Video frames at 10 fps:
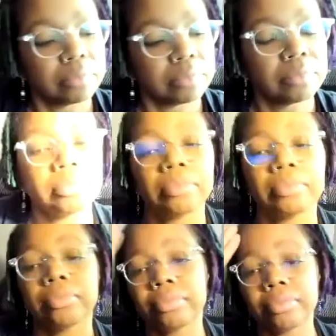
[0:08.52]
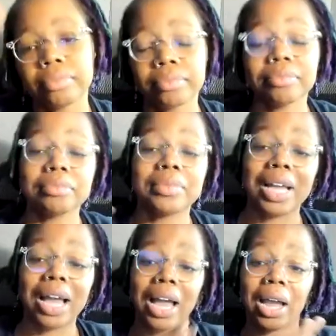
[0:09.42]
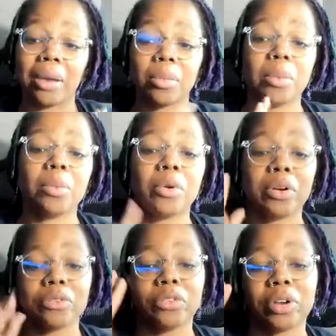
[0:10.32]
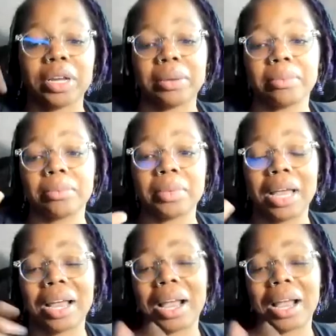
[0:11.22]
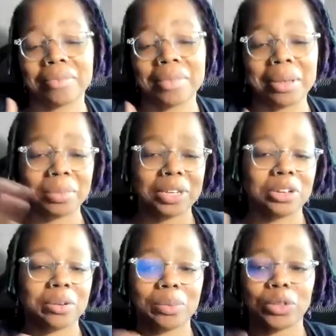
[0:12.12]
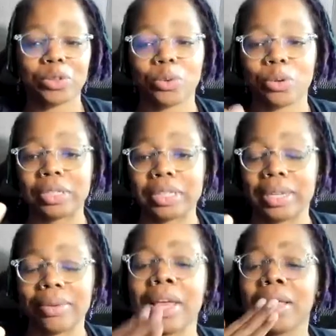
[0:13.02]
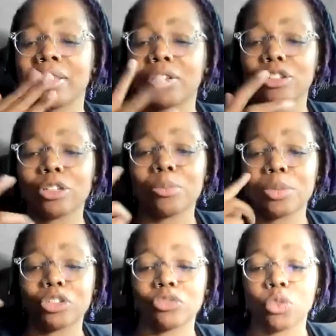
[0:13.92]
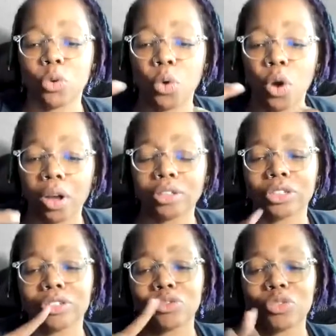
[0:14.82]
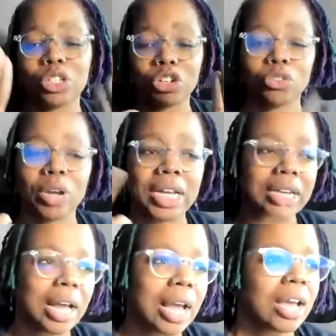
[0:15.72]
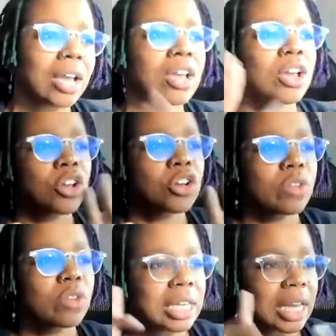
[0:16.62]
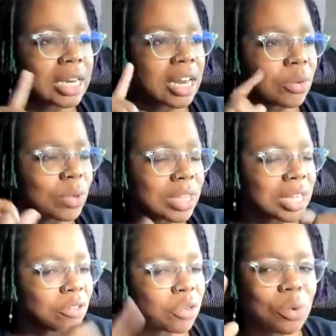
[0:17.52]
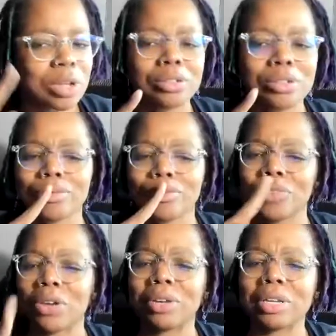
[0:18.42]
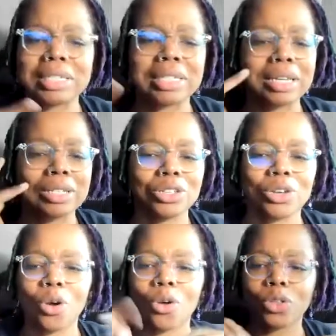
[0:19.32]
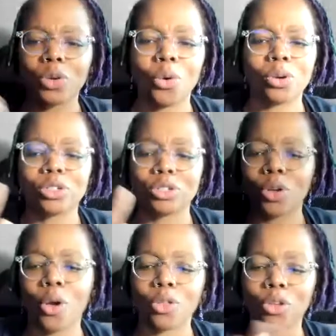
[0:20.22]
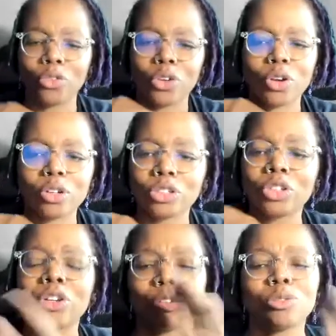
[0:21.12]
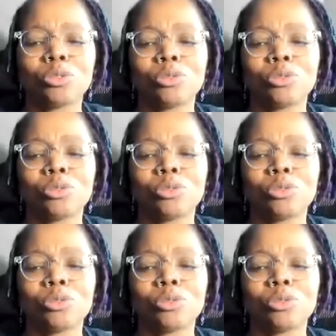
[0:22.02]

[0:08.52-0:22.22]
I'm also a board member for the Muslim Public Affairs Council. I'm happy to be with you all today. Thank you all for tuning in. It's been such a great day. Great to connect with everyone. I'm so excited to see all these organizations from around the country doing great work and really engaging their communities.